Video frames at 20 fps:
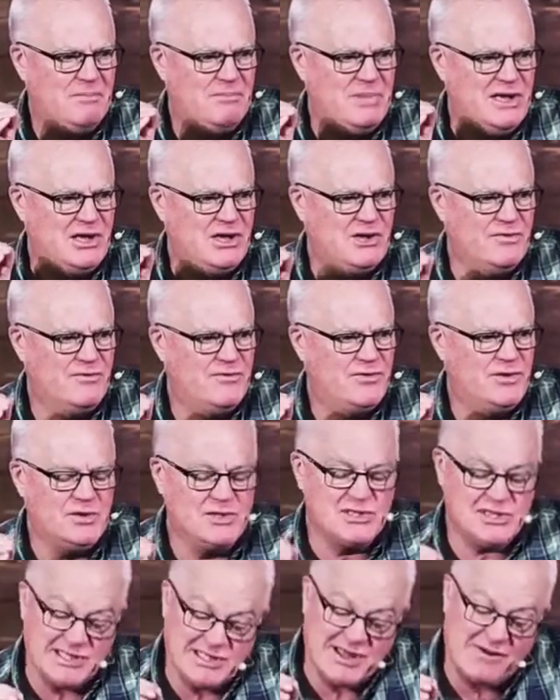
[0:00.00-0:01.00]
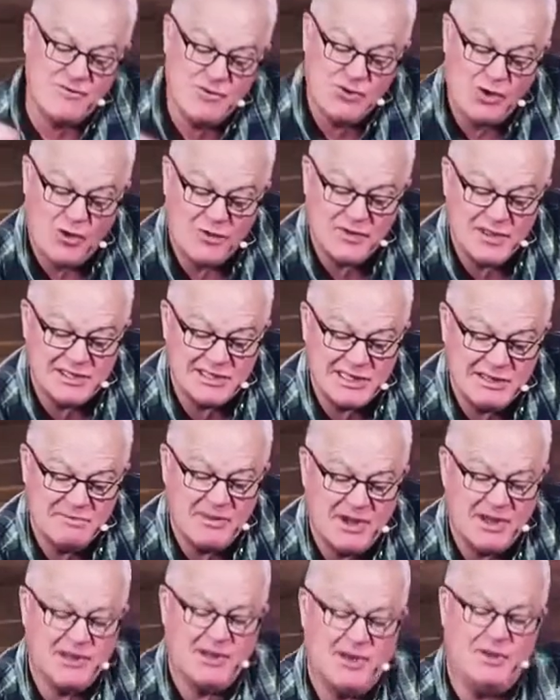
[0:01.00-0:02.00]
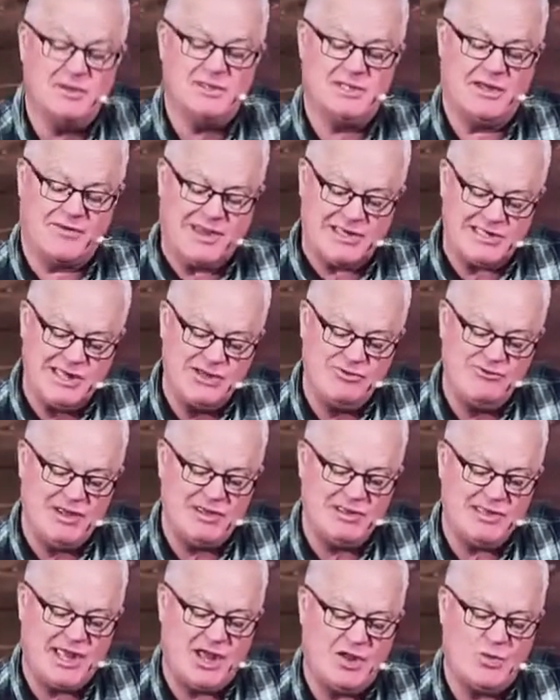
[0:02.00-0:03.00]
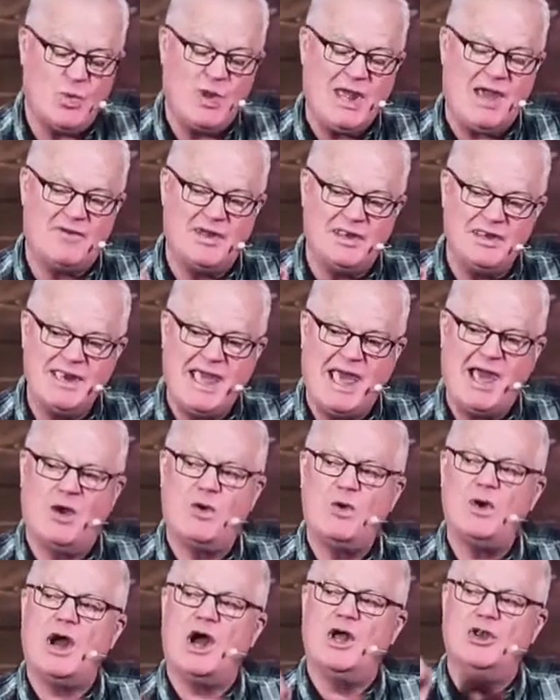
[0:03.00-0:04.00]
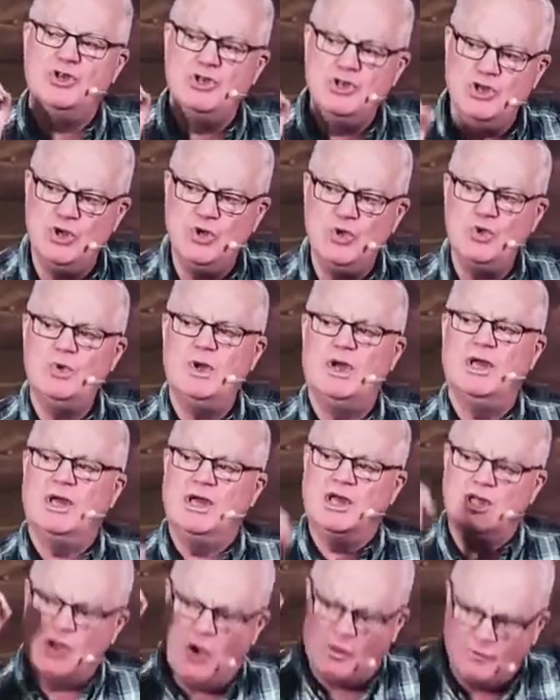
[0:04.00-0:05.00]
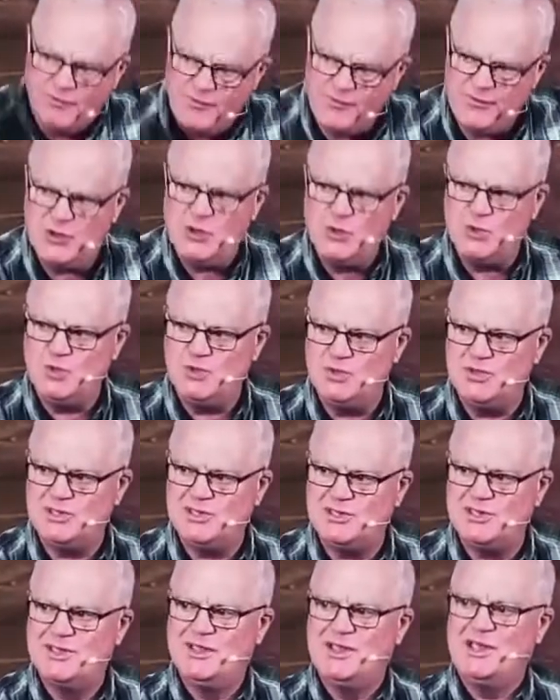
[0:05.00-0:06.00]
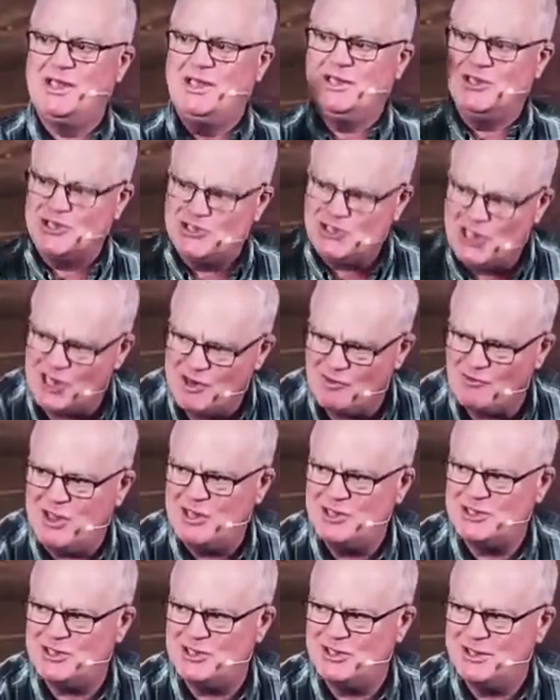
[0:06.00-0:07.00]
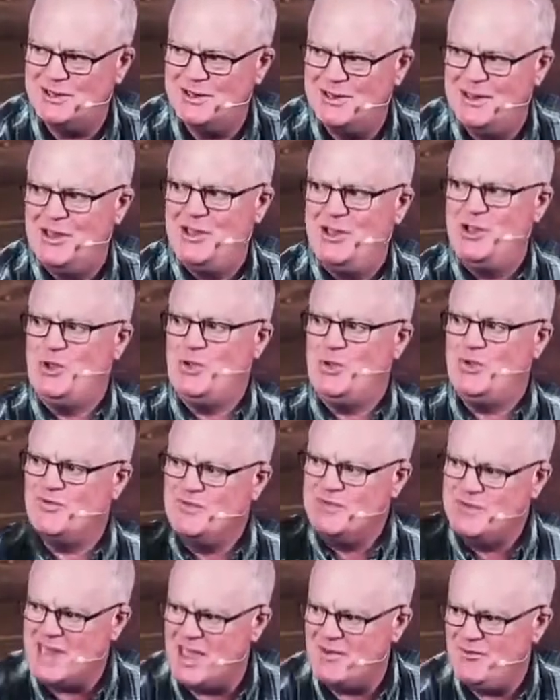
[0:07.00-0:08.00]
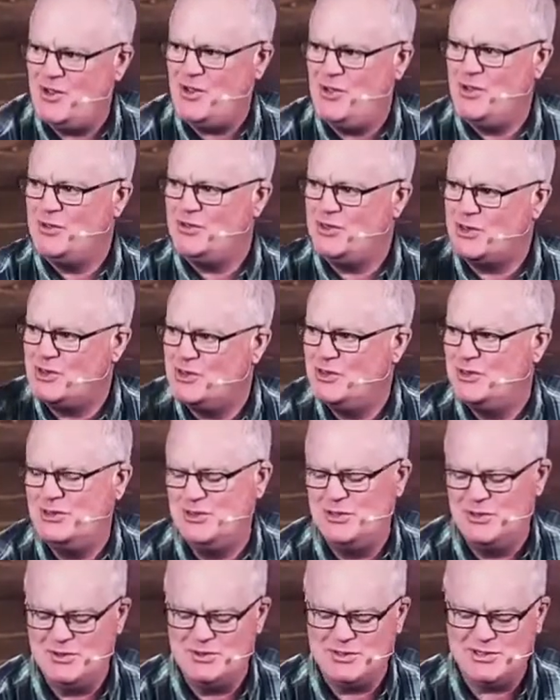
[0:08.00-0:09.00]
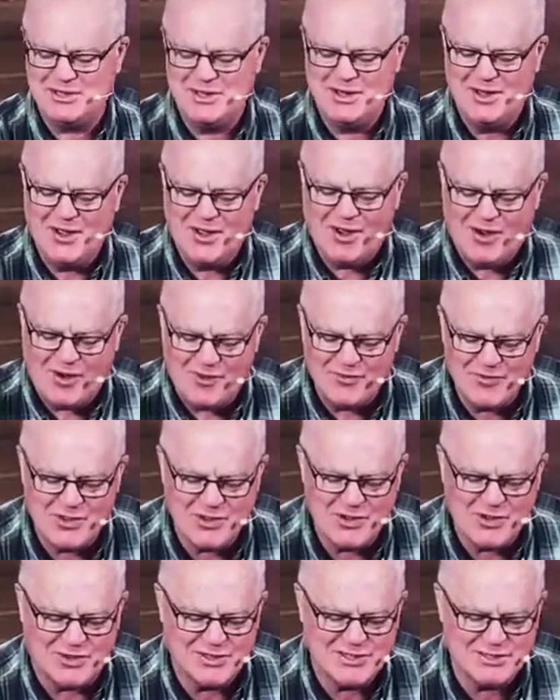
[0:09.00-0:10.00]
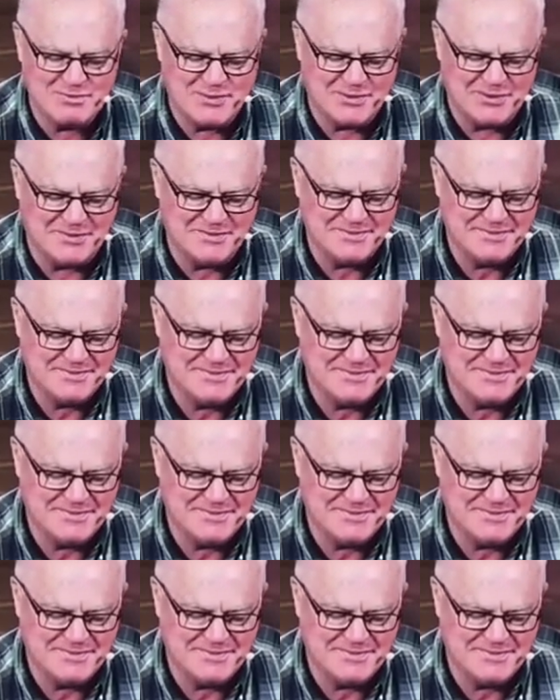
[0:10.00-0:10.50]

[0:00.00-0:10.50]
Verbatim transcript: being confused because I've got this in my notes. I've actually written down we have a now a new confused generation who have never heard the good news of the gospel.